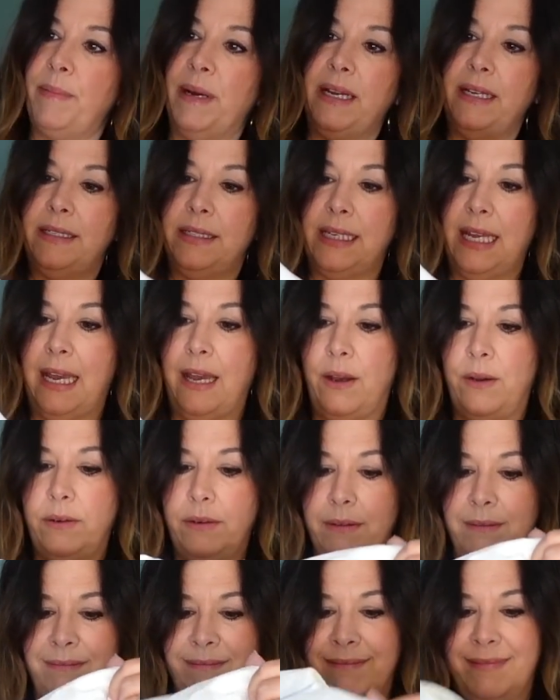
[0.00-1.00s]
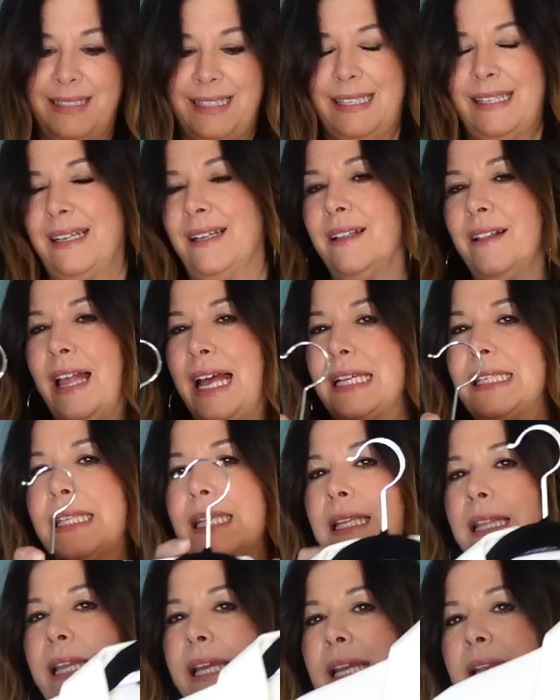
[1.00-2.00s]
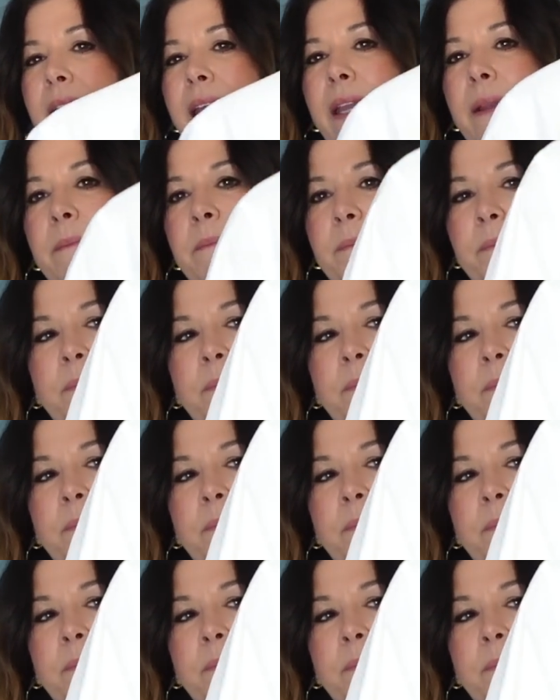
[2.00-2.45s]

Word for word: button down. This is the classy lady.